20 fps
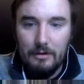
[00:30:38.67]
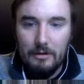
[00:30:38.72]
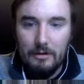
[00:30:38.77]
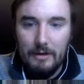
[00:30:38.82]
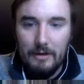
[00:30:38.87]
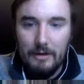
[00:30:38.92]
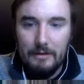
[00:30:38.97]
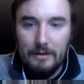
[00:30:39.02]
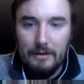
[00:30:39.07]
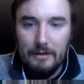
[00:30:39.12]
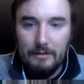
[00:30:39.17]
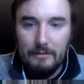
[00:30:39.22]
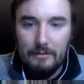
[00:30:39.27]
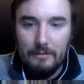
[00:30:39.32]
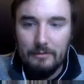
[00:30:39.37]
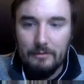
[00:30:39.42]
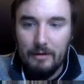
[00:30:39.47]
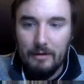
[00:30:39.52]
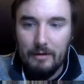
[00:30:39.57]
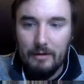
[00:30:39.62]
go ahead and like and
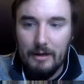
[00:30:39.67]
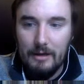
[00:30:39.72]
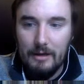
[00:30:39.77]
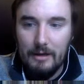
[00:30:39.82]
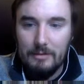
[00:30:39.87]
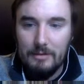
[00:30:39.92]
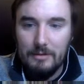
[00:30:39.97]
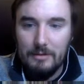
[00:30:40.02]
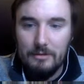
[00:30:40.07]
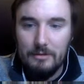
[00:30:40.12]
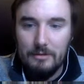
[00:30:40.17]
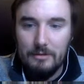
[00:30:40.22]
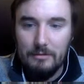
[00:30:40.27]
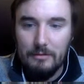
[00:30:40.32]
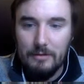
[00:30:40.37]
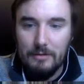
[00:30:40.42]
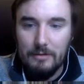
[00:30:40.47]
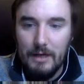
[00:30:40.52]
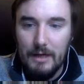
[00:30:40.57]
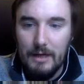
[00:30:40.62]
subscribe
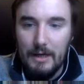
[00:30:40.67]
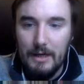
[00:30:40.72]
to